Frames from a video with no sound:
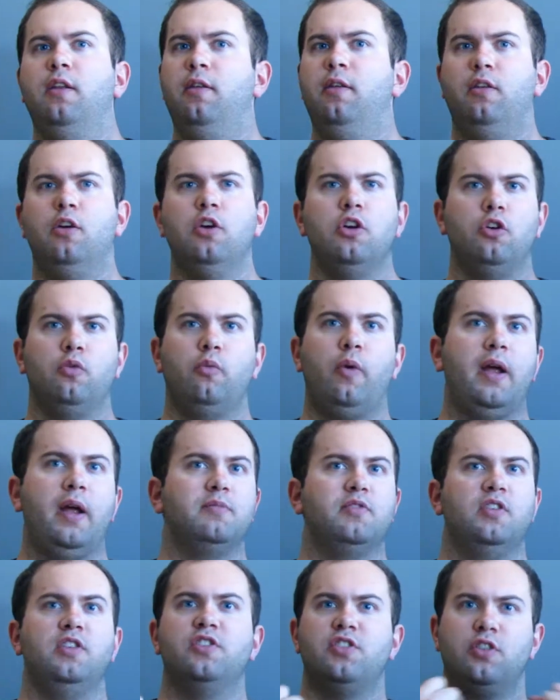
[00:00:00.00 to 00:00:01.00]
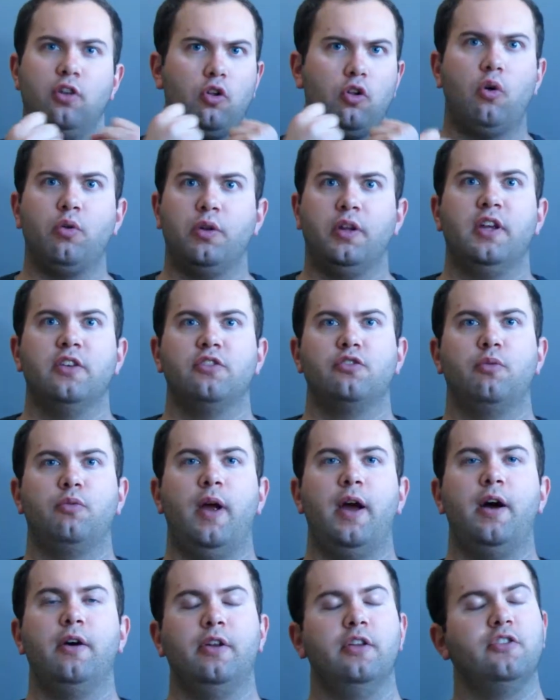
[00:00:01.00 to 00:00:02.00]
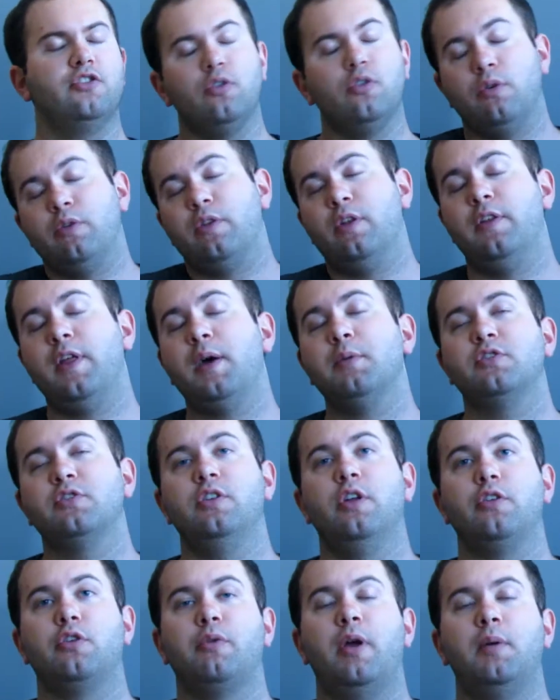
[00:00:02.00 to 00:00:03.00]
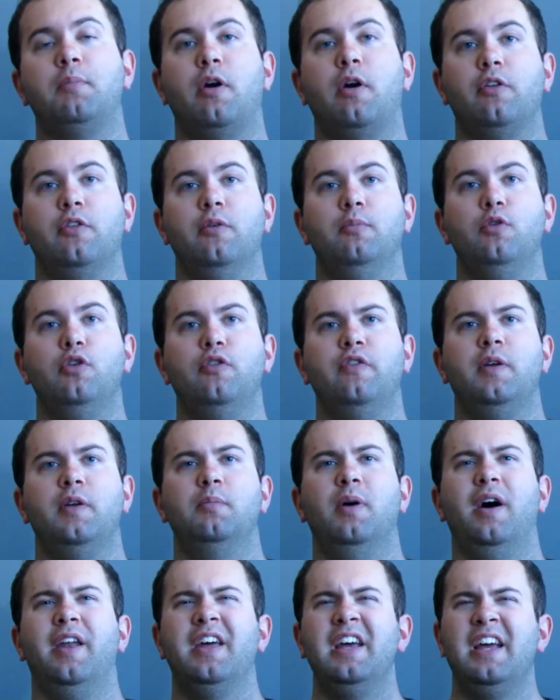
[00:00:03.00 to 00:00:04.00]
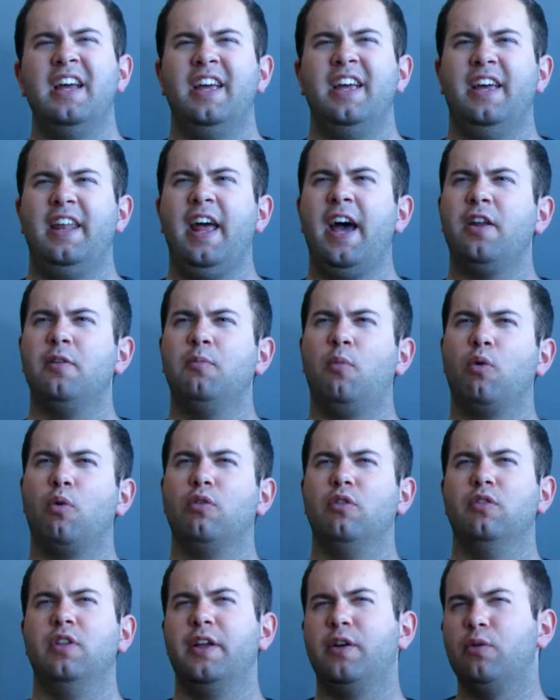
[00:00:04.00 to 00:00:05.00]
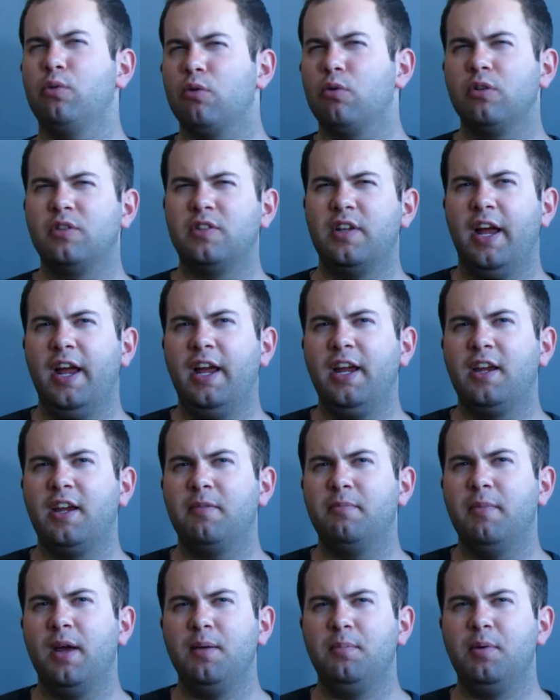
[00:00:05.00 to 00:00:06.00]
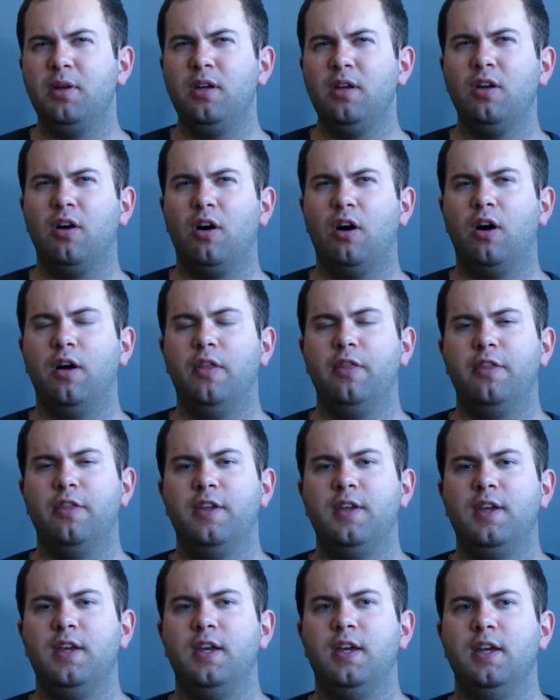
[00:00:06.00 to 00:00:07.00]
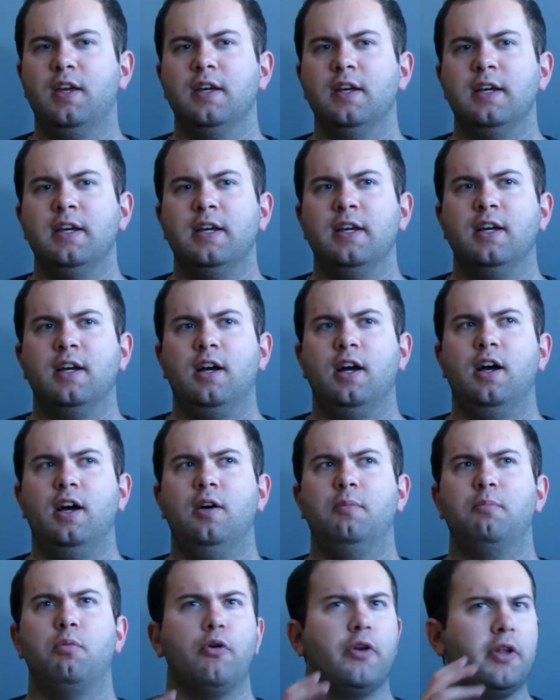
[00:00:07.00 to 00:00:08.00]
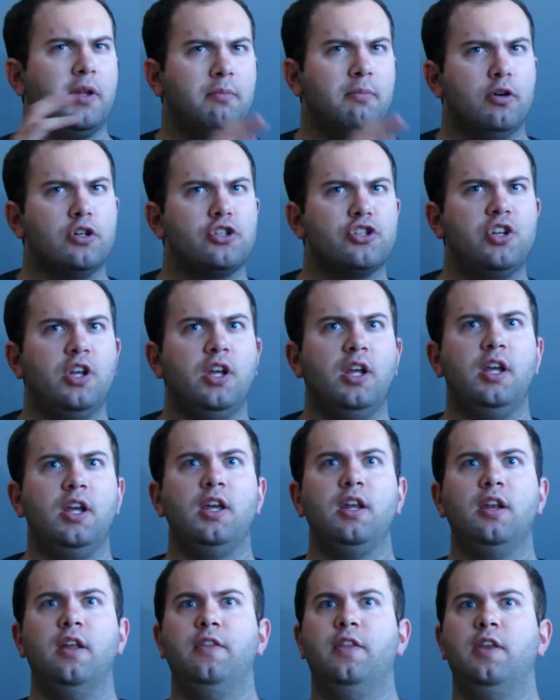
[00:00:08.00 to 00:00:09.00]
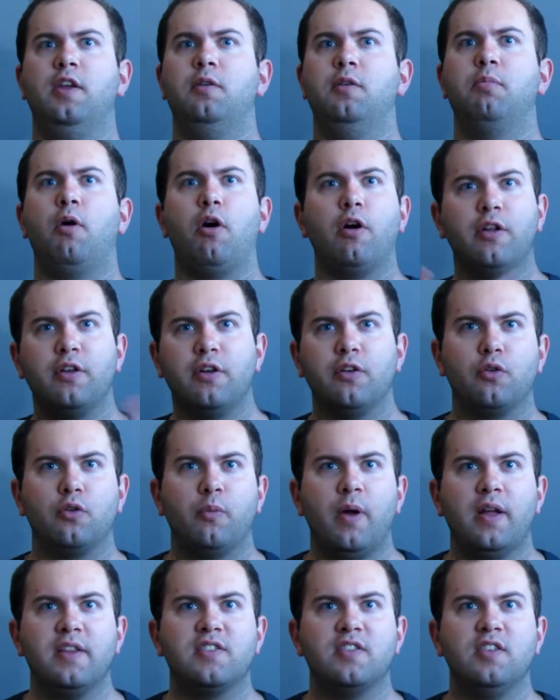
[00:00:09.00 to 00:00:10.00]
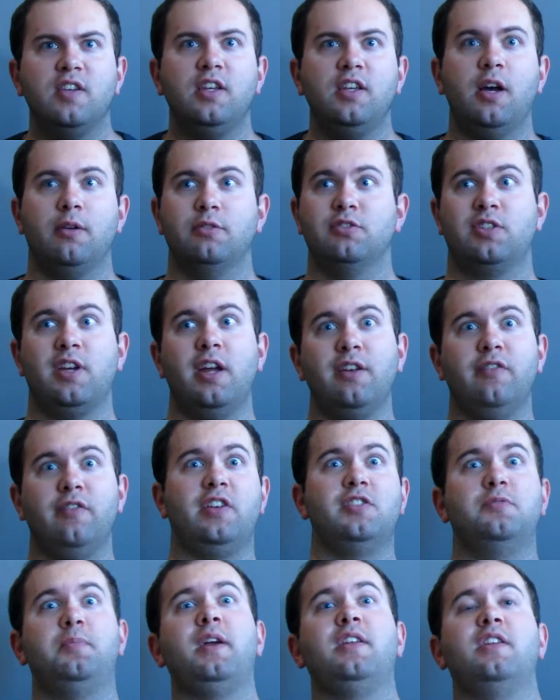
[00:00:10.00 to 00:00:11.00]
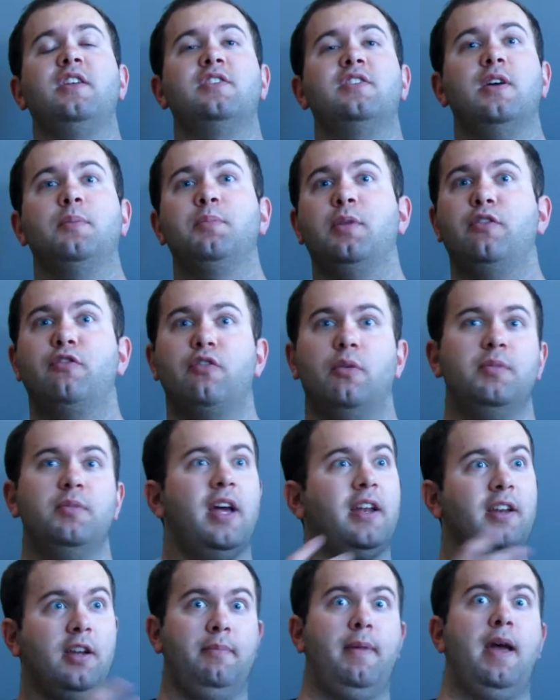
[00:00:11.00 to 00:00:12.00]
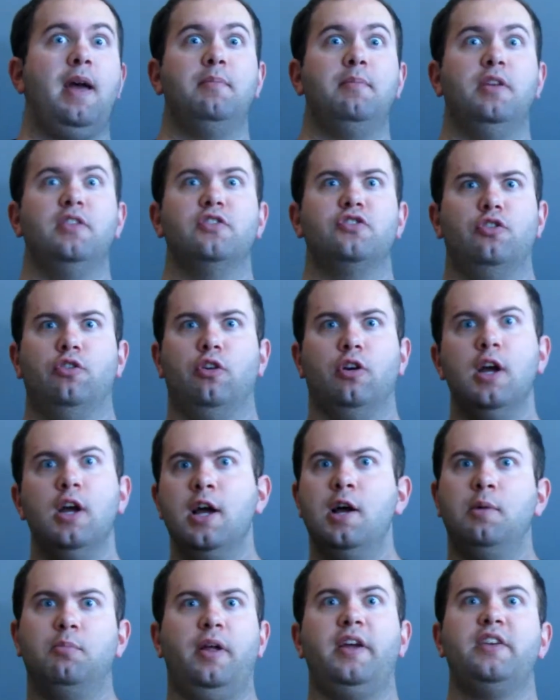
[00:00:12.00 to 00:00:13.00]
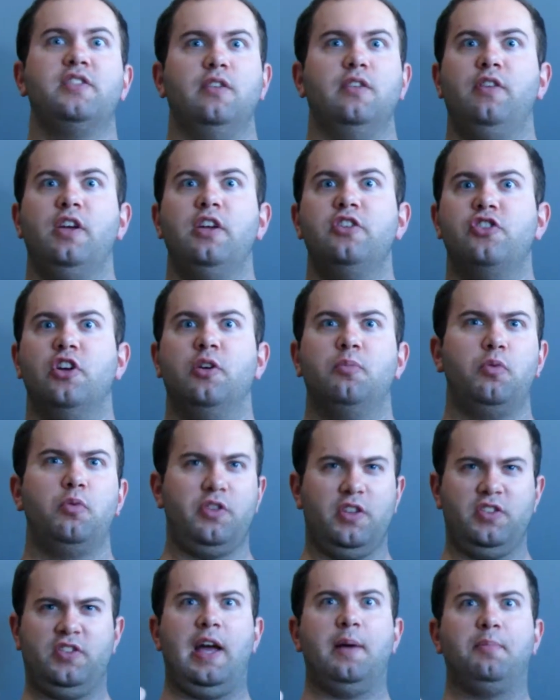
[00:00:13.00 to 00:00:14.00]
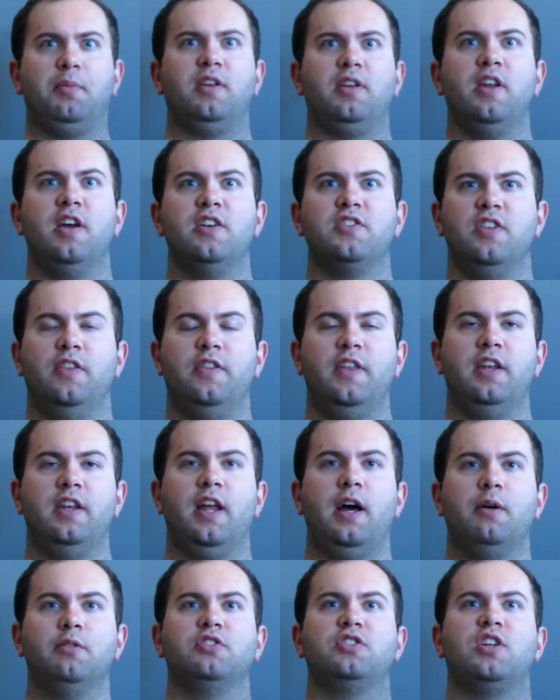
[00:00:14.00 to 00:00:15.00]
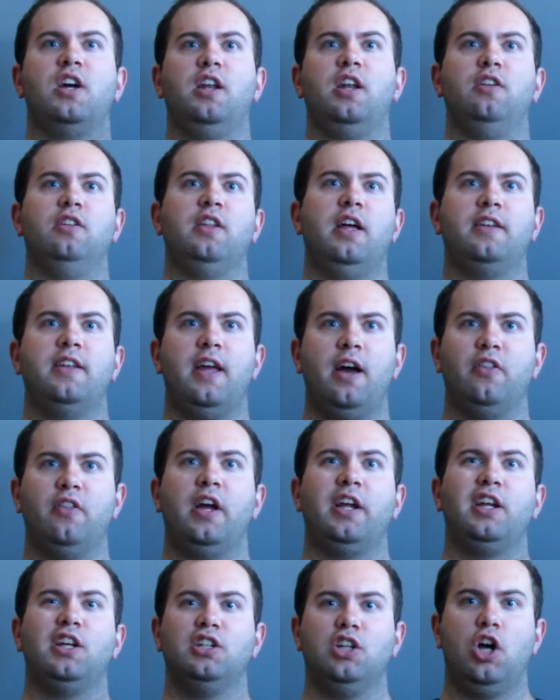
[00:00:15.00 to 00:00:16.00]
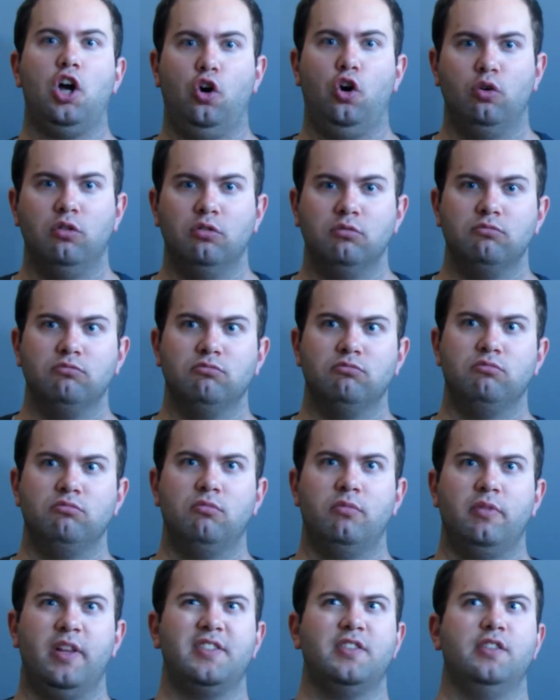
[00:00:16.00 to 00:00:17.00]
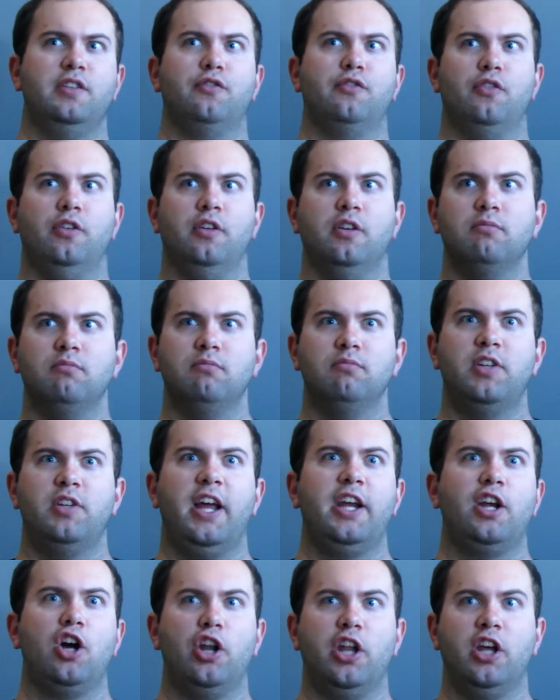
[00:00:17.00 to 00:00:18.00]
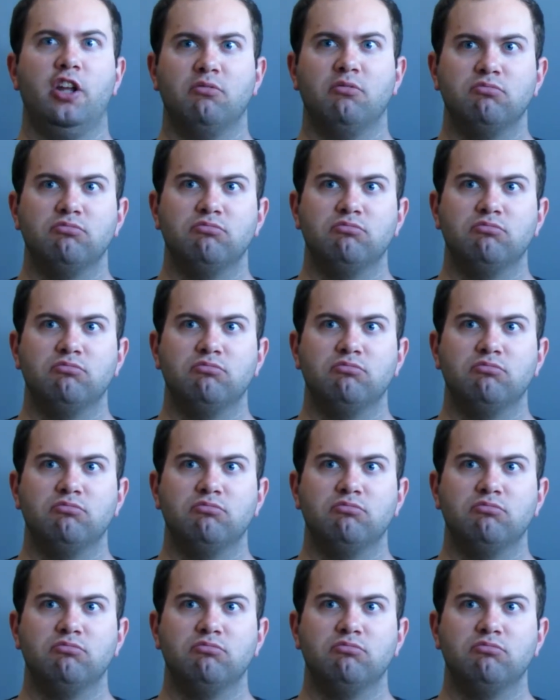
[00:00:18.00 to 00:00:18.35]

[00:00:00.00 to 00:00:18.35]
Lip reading: and Ramses still holding his ground, and so that was another great part of the movie. But it had a more literal take maybe on the burning bush scene and the parting of the Red Sea. I was kind of expecting something from Ten Commandments or Plagues of Egypt with this epicness, and then I was kind of let down like, oh, that's a different take on it.